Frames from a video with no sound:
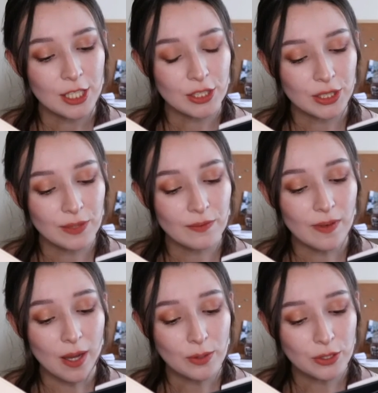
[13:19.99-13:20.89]
she
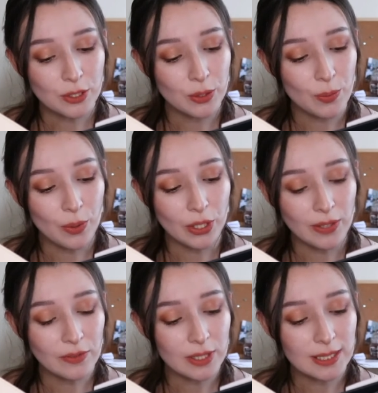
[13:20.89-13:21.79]
vows to do
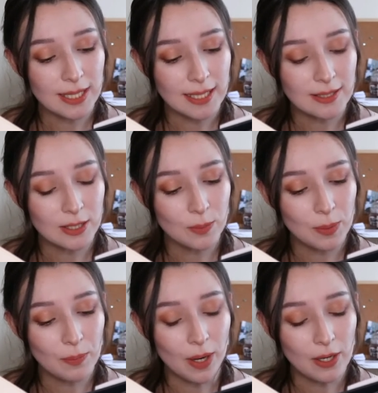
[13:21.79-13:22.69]
whatever it takes to be
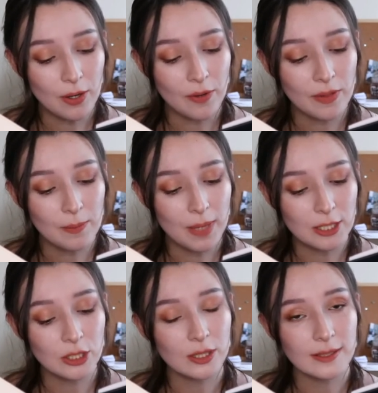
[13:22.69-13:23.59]
part of the
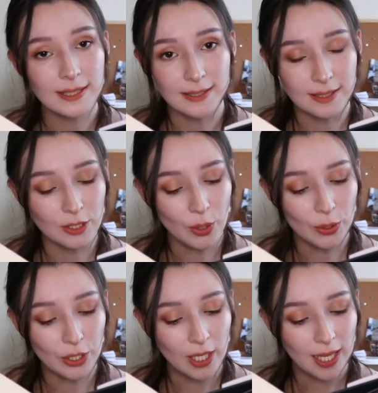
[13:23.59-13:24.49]
magical
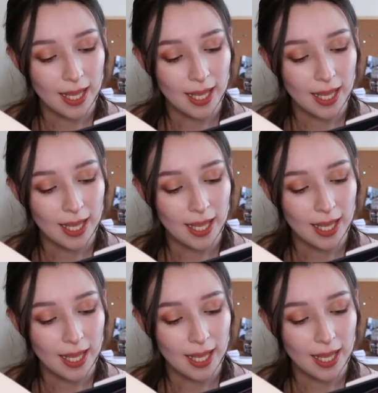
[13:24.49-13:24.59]
sisterhood.